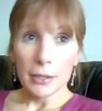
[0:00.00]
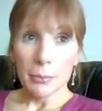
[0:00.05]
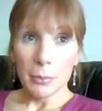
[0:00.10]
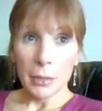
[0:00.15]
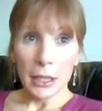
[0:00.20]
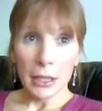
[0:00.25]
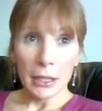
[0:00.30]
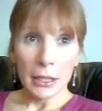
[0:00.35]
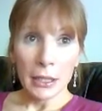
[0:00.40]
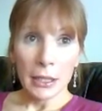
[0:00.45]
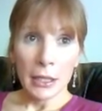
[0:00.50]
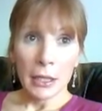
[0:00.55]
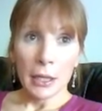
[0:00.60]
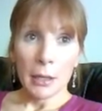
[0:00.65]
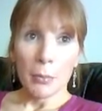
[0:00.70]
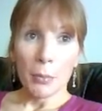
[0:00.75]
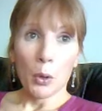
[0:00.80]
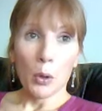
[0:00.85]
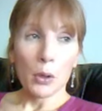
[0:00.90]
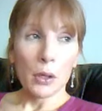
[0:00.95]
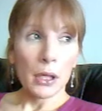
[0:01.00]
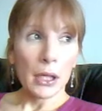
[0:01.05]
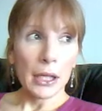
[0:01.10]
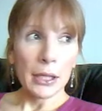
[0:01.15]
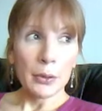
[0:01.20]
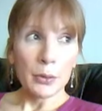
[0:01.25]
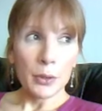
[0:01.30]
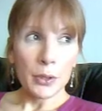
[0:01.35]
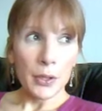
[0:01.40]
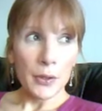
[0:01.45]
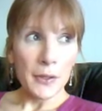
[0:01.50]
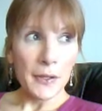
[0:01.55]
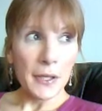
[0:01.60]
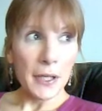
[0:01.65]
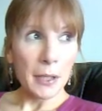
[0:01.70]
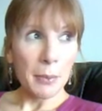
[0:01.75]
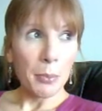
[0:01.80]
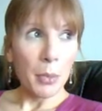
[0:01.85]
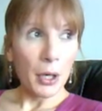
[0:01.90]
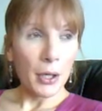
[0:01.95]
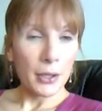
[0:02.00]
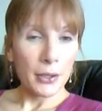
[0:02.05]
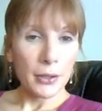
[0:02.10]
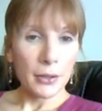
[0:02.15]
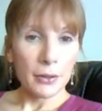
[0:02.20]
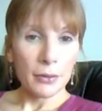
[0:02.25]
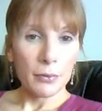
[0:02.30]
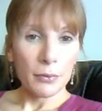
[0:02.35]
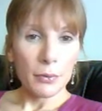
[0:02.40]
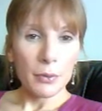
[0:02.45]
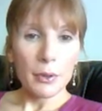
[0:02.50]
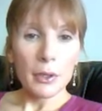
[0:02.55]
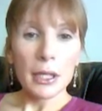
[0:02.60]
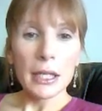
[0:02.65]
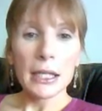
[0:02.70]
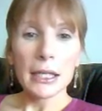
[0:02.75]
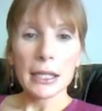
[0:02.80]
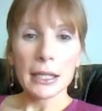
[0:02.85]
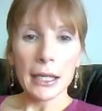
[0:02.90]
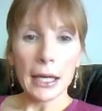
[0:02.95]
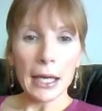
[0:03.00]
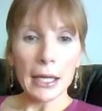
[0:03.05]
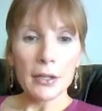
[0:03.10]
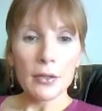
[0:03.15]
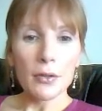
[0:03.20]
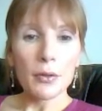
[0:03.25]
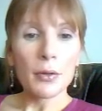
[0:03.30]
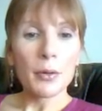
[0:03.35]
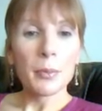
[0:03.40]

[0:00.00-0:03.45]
The other thing is what surprisingly is my